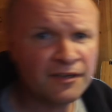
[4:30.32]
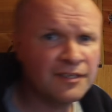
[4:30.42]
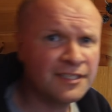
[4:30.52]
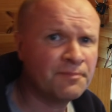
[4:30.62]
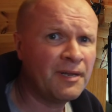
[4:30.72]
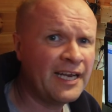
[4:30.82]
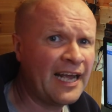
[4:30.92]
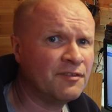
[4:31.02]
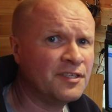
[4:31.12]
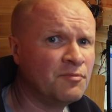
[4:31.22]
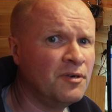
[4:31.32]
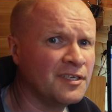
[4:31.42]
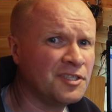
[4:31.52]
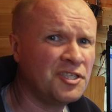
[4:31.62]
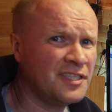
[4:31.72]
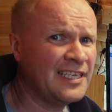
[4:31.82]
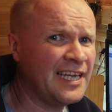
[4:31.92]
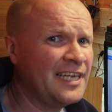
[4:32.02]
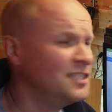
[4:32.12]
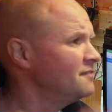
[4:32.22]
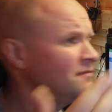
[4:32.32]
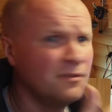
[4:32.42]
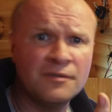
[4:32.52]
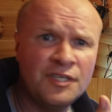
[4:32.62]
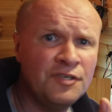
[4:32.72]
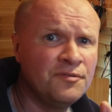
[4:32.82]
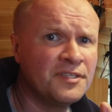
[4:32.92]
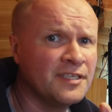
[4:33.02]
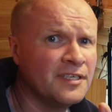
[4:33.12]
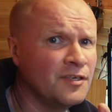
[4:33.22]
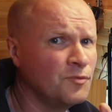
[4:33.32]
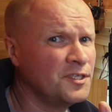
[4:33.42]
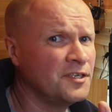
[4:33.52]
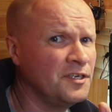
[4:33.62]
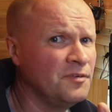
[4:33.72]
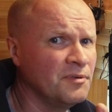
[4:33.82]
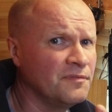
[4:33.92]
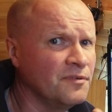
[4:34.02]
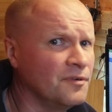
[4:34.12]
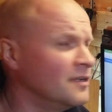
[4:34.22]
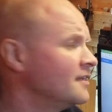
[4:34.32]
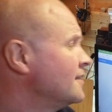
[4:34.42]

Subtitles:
then I'll explain how this works, just in case you've not used an autocue before.